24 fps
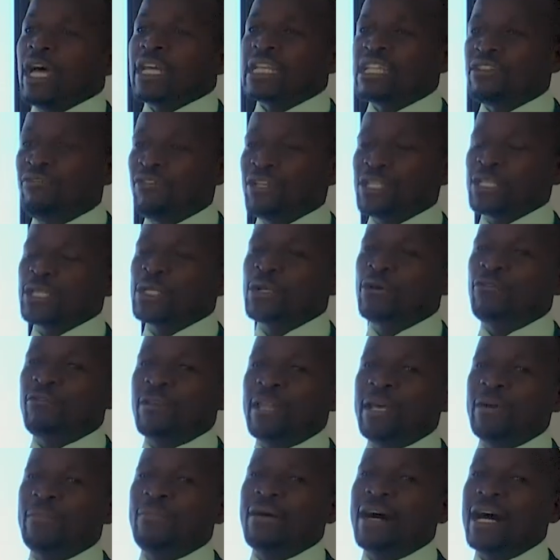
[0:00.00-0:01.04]
division of
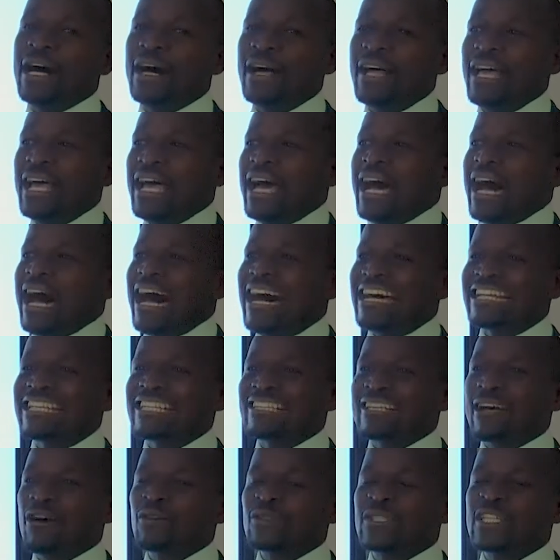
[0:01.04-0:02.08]
labor
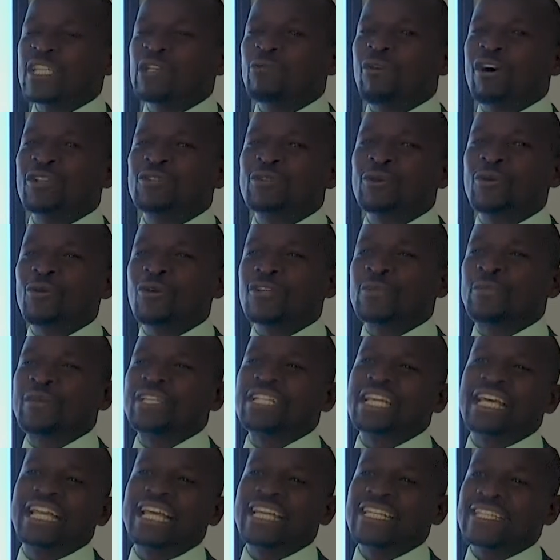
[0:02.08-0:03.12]
results in what we call
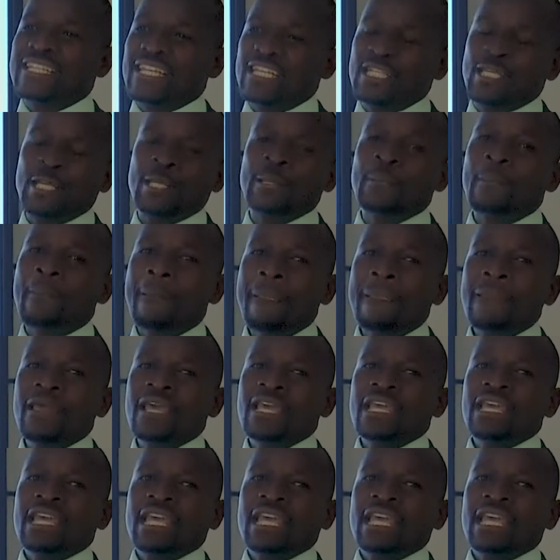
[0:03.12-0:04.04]
specialization.